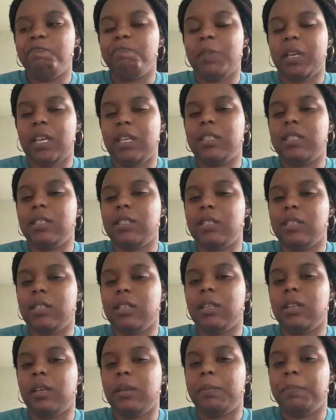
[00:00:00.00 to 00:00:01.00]
pay attention
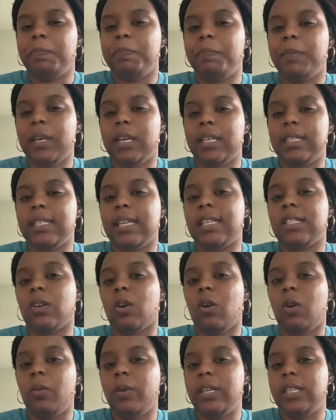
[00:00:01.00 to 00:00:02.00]
to them, because that's
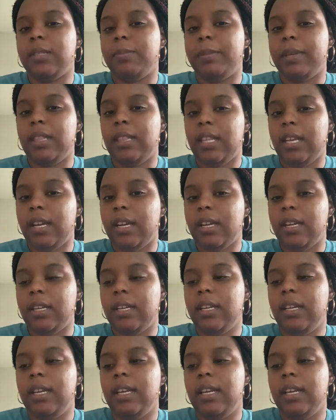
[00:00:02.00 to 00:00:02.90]
always been there.